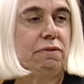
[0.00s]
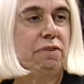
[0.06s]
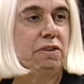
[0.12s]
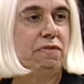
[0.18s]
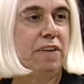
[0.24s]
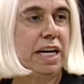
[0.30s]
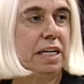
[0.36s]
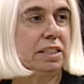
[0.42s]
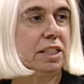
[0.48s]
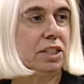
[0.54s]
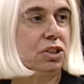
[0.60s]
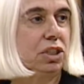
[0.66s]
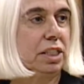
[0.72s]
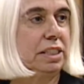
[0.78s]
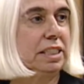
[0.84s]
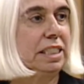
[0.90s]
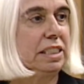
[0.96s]
of
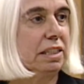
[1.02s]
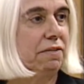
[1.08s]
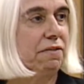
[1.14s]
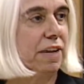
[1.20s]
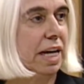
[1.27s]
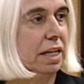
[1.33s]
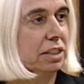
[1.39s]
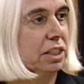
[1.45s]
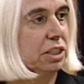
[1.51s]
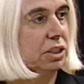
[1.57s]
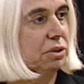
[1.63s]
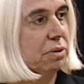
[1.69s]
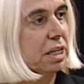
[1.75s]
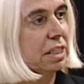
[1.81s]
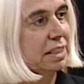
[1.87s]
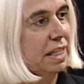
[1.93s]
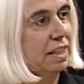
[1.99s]
advantage and disadvantage,
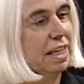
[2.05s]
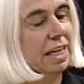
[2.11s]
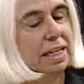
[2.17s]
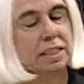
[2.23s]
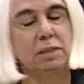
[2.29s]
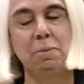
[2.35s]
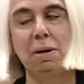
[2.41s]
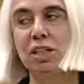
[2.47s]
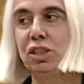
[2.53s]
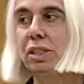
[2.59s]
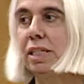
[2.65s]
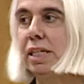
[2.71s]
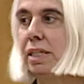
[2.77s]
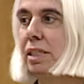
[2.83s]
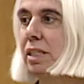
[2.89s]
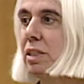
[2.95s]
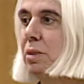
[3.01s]
because I think
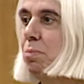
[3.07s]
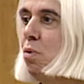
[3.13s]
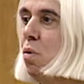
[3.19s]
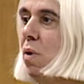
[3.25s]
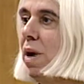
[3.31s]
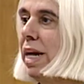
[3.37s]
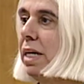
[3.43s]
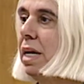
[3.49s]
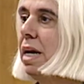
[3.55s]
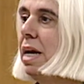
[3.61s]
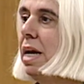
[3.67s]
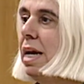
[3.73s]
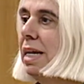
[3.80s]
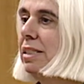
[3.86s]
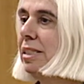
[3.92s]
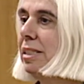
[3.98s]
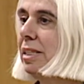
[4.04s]
especially at this point,
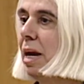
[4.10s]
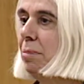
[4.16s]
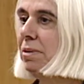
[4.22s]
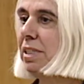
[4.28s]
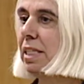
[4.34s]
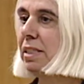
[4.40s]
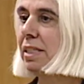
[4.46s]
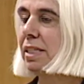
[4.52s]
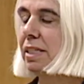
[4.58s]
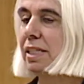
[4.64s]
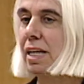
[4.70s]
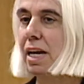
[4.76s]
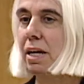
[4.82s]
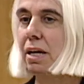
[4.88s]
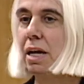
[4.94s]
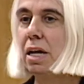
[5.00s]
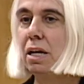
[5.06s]
it's tempting to
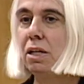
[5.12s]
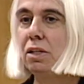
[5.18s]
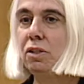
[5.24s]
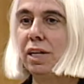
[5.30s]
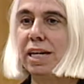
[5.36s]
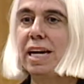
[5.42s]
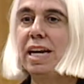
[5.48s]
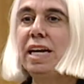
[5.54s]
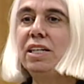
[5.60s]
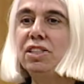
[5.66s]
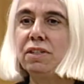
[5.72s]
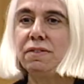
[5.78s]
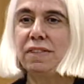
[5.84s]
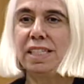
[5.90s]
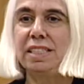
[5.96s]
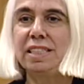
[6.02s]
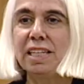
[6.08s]
think, look, each
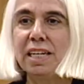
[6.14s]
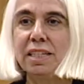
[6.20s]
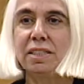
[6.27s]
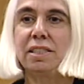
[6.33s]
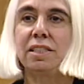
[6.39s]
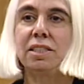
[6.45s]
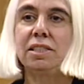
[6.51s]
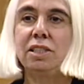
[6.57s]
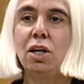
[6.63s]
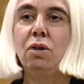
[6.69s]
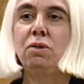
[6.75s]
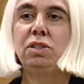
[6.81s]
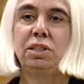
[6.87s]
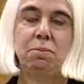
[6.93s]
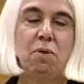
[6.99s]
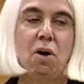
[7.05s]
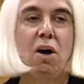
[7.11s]
of these things is so
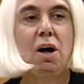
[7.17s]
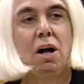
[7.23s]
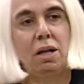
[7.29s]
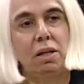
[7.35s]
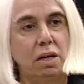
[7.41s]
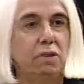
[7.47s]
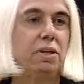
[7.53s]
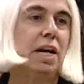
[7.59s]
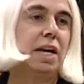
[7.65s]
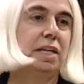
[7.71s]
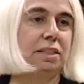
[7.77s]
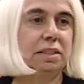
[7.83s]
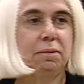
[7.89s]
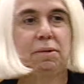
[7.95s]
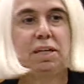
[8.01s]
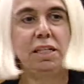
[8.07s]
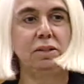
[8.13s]
small. Okay,
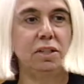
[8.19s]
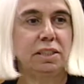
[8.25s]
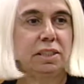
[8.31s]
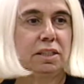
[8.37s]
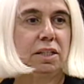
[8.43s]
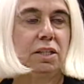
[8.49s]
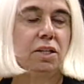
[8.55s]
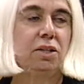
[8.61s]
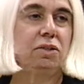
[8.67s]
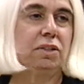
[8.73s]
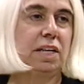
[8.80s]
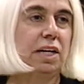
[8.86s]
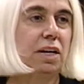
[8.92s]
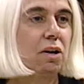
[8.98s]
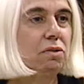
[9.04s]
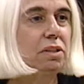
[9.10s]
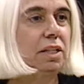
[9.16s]
somebody looks at you,
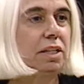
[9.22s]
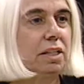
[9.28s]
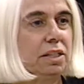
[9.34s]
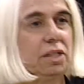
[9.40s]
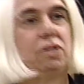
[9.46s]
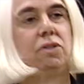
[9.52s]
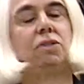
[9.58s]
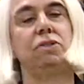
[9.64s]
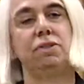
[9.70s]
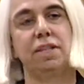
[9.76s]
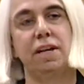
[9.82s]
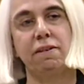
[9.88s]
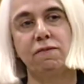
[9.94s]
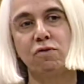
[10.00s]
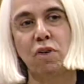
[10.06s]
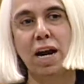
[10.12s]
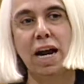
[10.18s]
they don't look at you, they
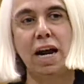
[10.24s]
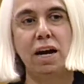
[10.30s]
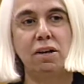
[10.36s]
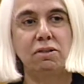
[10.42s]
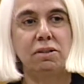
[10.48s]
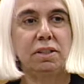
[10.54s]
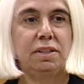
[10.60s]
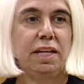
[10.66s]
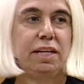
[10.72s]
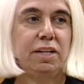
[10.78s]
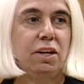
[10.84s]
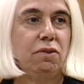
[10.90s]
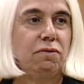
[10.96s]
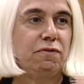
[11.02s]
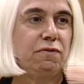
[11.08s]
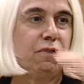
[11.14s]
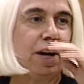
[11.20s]
frown, they
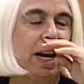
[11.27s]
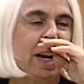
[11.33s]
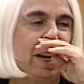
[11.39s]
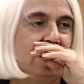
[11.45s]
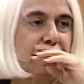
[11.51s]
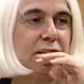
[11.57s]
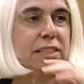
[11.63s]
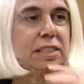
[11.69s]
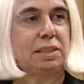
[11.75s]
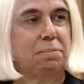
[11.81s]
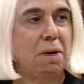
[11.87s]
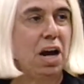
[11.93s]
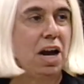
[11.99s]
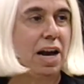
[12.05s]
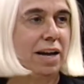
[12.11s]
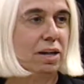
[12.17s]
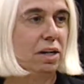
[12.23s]
don't frown, they
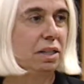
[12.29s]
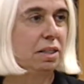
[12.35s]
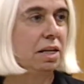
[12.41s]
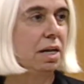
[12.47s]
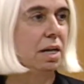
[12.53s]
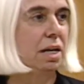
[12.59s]
smile,